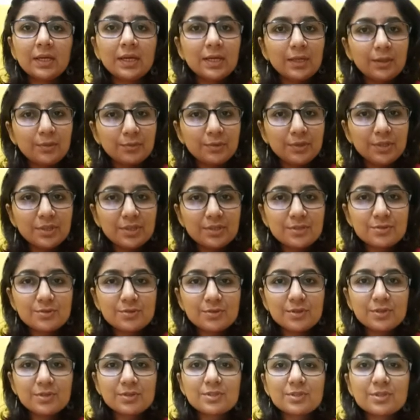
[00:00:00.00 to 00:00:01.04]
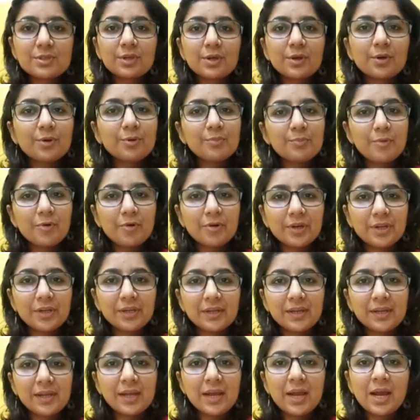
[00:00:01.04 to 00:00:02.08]
Hello dear students, good morning.
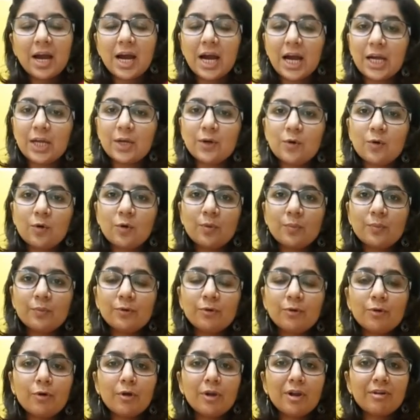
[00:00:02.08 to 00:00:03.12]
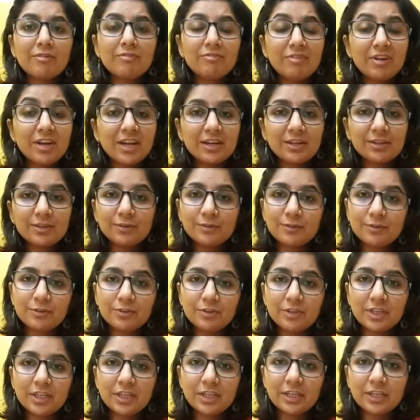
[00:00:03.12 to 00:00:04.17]
I hope you all are well and good
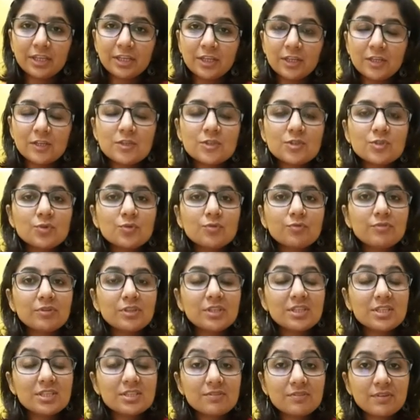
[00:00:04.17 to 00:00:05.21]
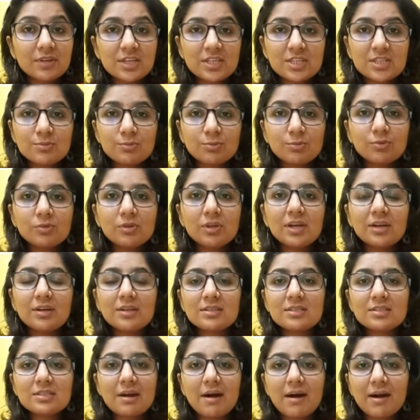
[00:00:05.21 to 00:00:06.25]
today. So with this fresh mood, let
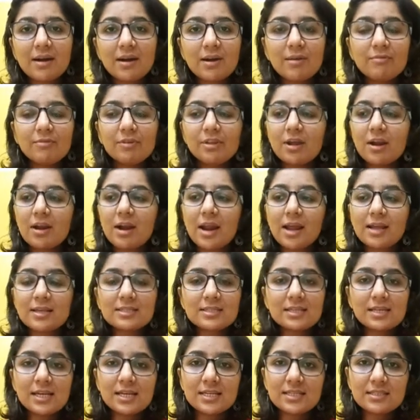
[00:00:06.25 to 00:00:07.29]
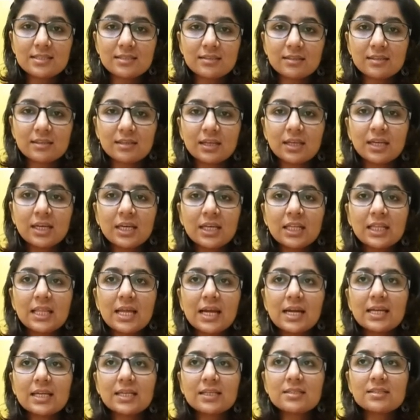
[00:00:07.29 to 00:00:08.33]
us start with our next lesson,
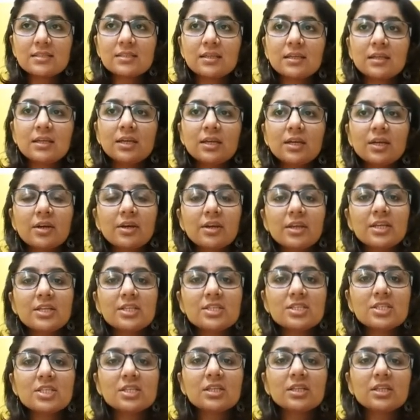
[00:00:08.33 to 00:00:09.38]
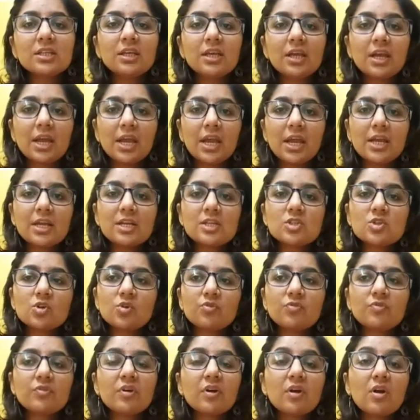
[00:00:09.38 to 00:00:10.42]
that is reaching the age
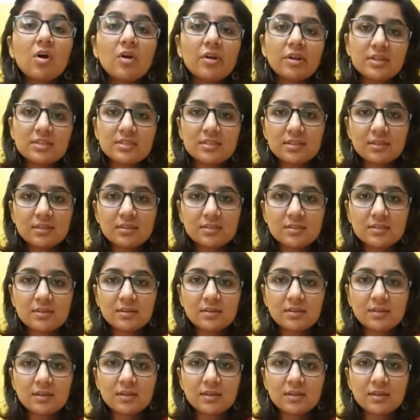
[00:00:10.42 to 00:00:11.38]
of adolescence.